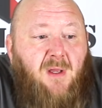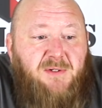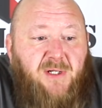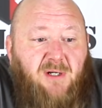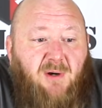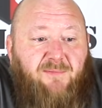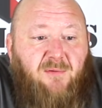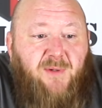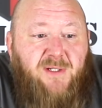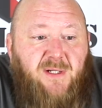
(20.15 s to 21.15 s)
particular
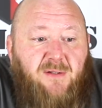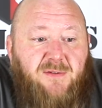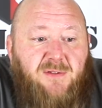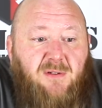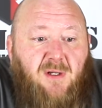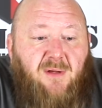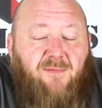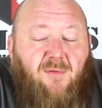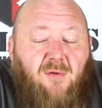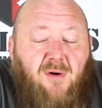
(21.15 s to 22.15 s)
rifle retails
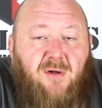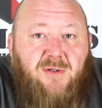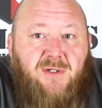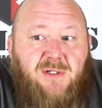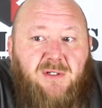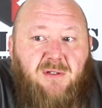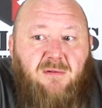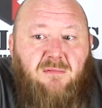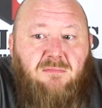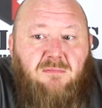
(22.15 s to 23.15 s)
for just
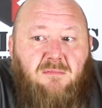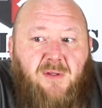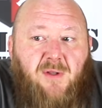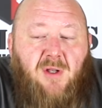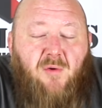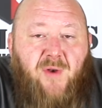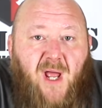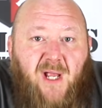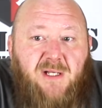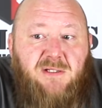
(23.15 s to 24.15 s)
in the low
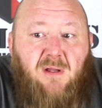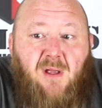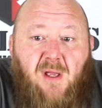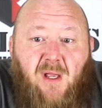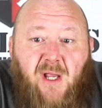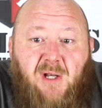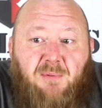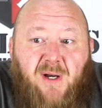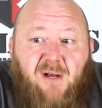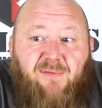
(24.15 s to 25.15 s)
nines. And you're
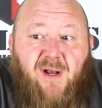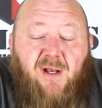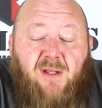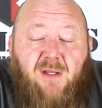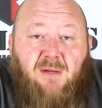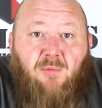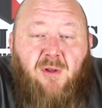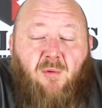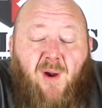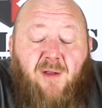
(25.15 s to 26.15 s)
probably going to find it in
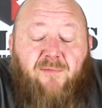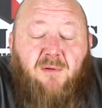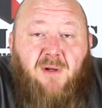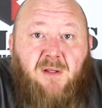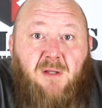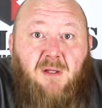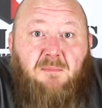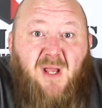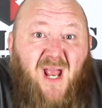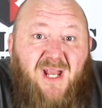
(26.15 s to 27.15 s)
the wild for the
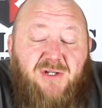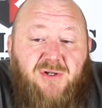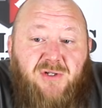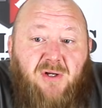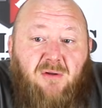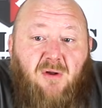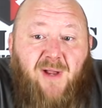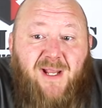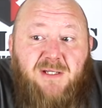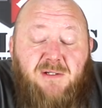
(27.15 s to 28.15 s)
mid-eights or so,
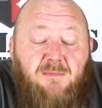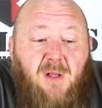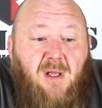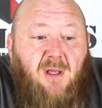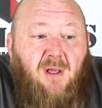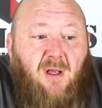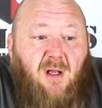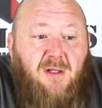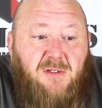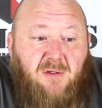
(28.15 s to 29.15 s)
low-eights.
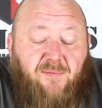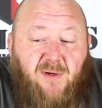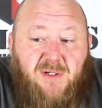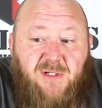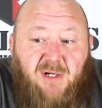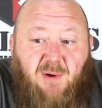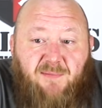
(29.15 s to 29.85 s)
So for a Sig